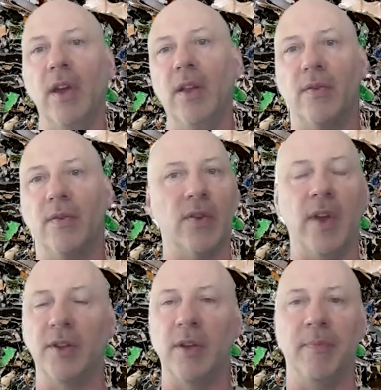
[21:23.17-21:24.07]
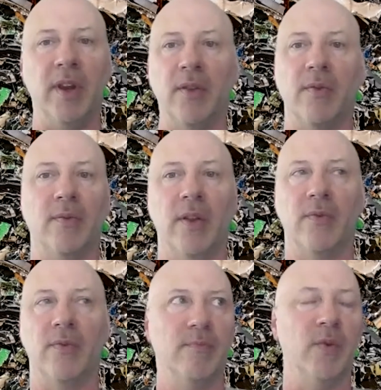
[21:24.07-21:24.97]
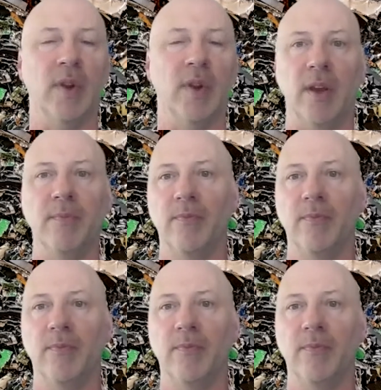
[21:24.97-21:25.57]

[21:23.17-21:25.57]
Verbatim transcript: It's just not something that's really